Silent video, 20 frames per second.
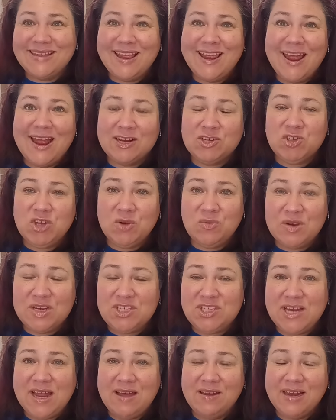They actually
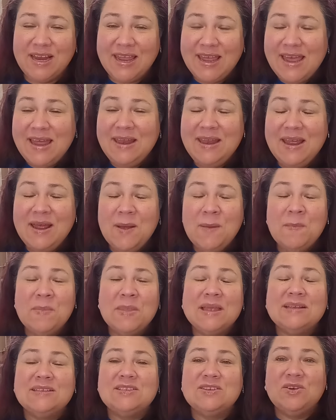reached out again,
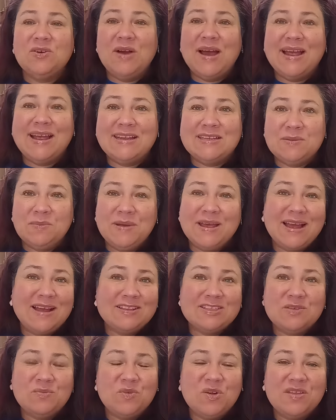so I get to pick
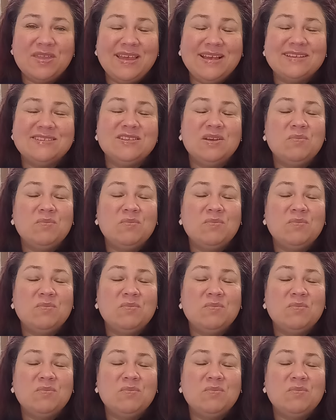out some more things.